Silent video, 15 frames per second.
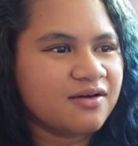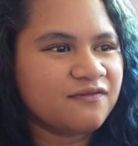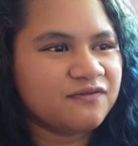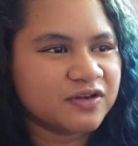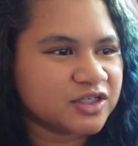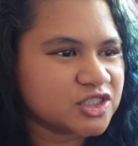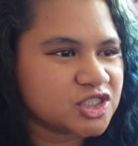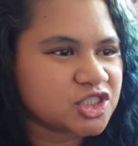
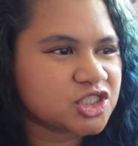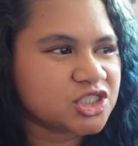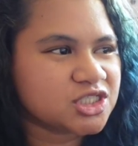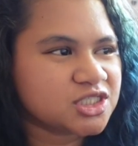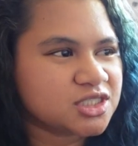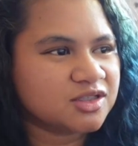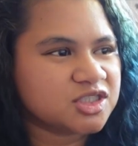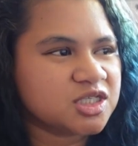
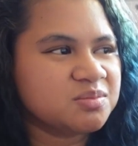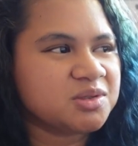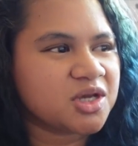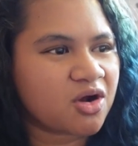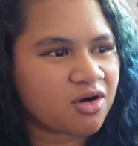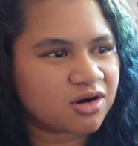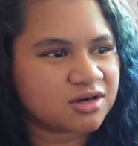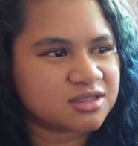finish
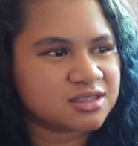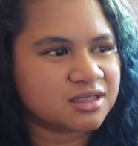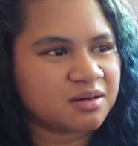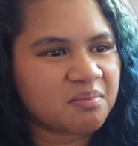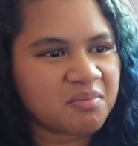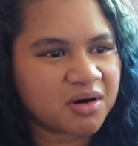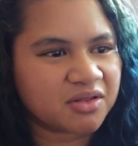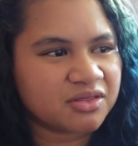TBRs in
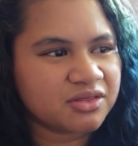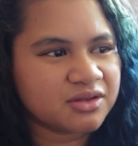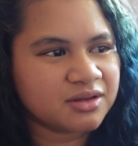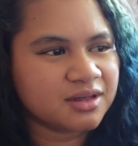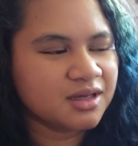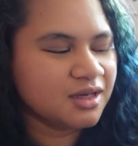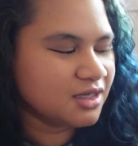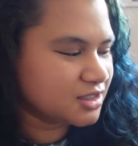a month.
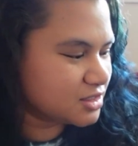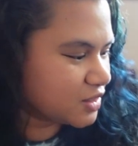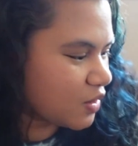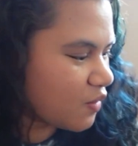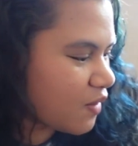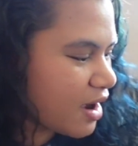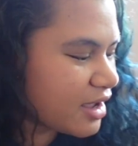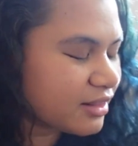So
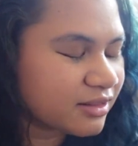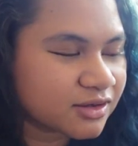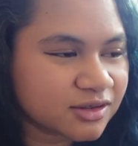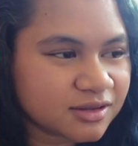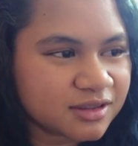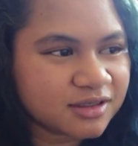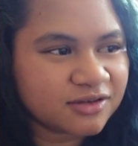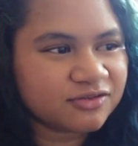I
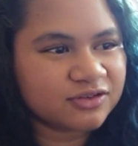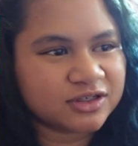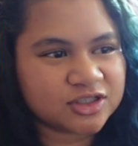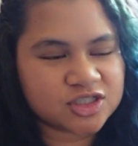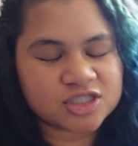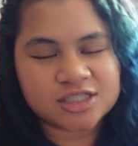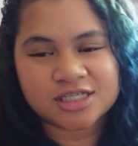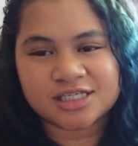literally
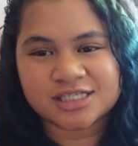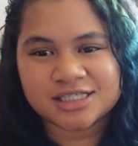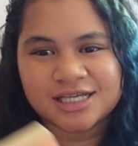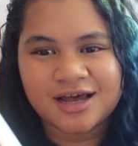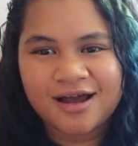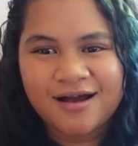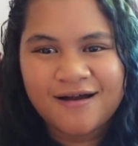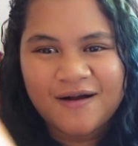finished this
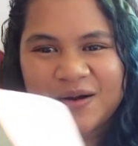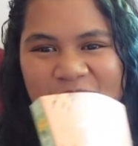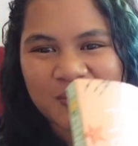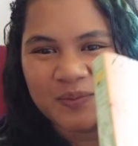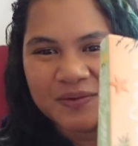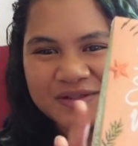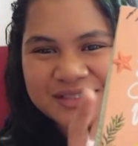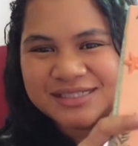
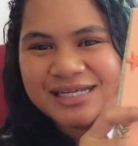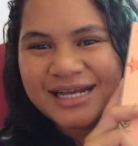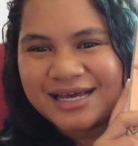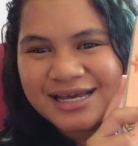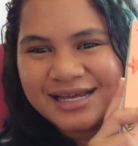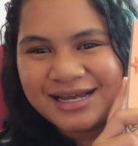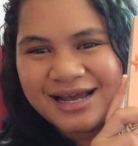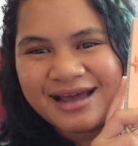one
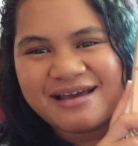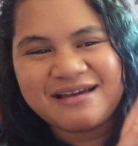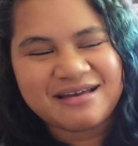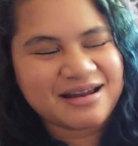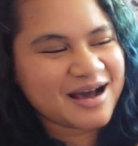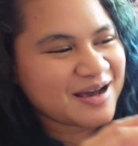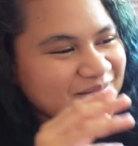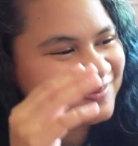today and
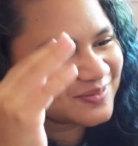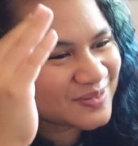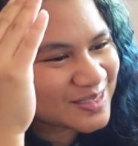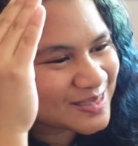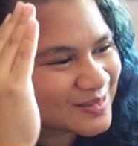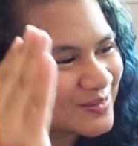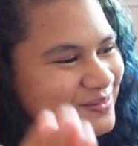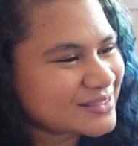I'm
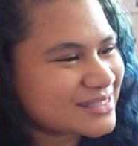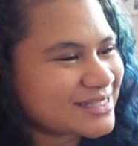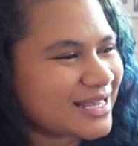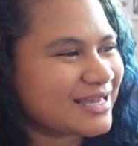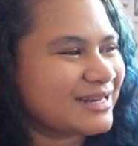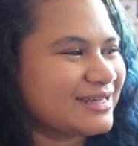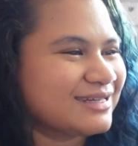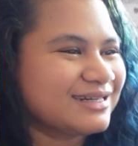so
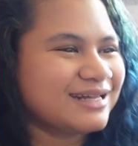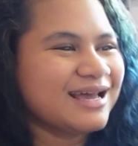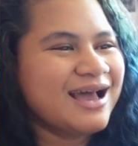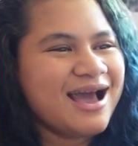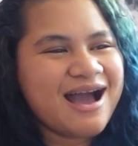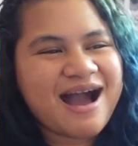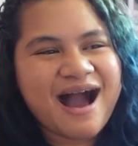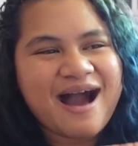excited.
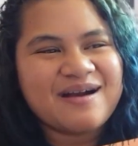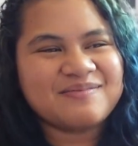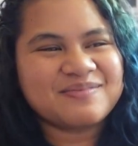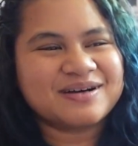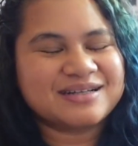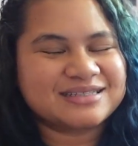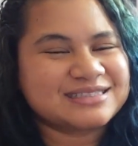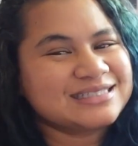I'm
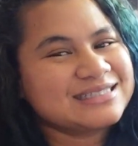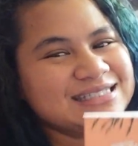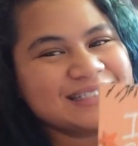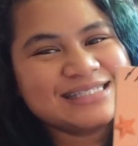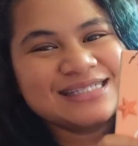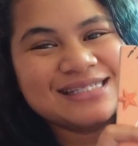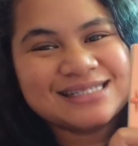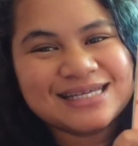actually, this
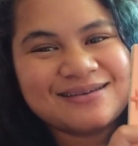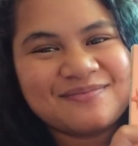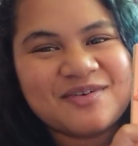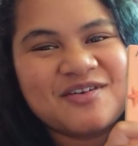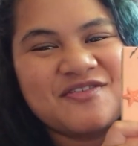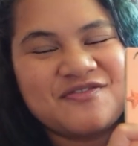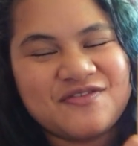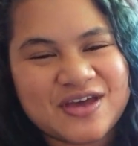is like my
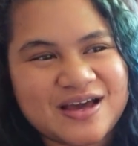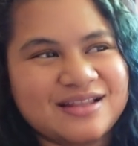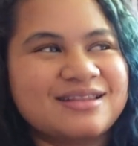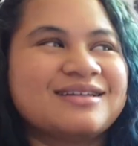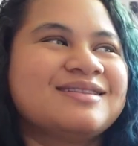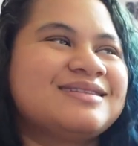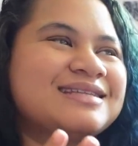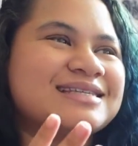I
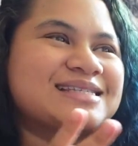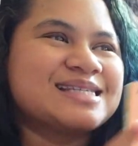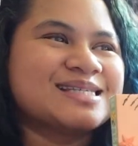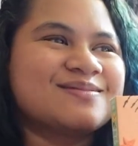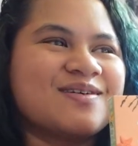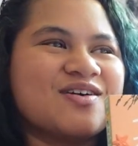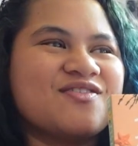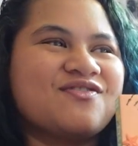think this is
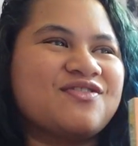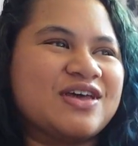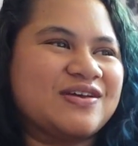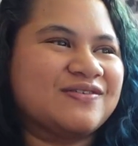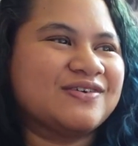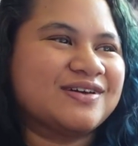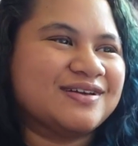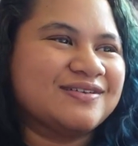my
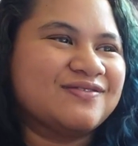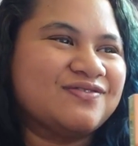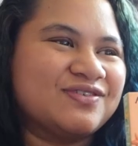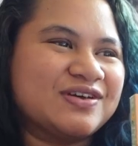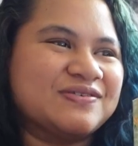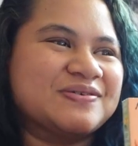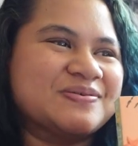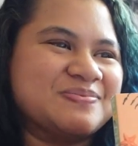favorite
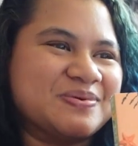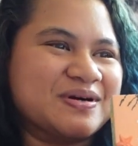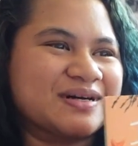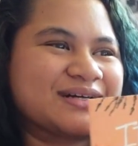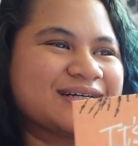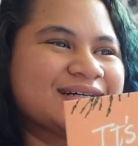book